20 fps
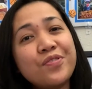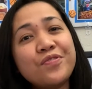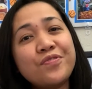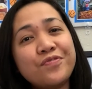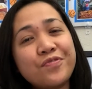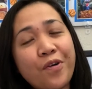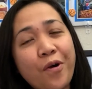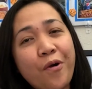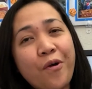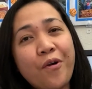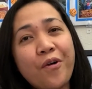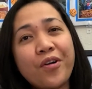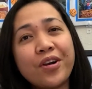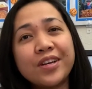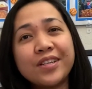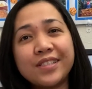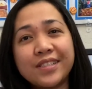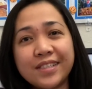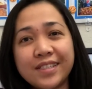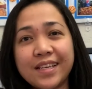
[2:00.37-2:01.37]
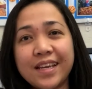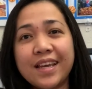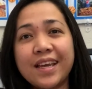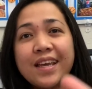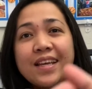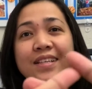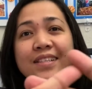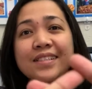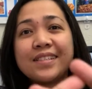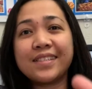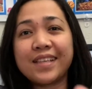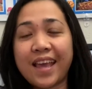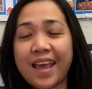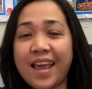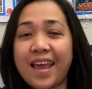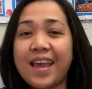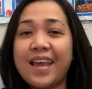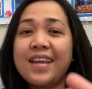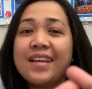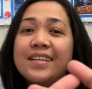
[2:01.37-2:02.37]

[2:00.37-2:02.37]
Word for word: 4, 6, 8,